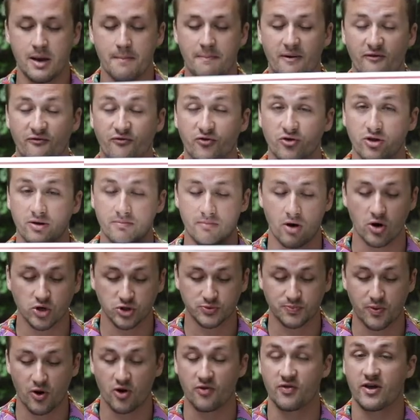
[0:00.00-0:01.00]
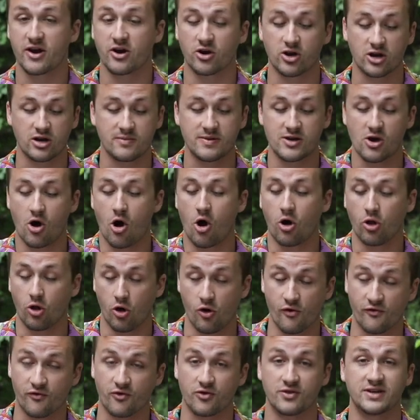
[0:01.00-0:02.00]
but for the most part, they're gonna be all
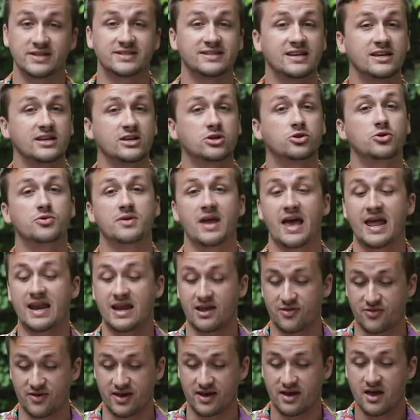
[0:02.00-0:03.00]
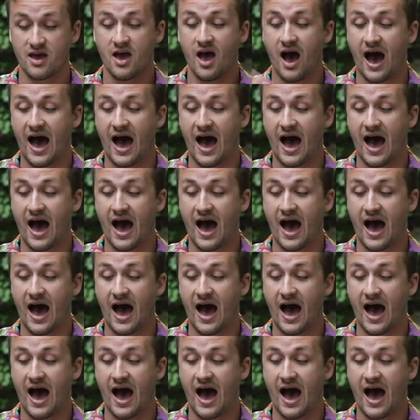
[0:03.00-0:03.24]
over. This can include anything.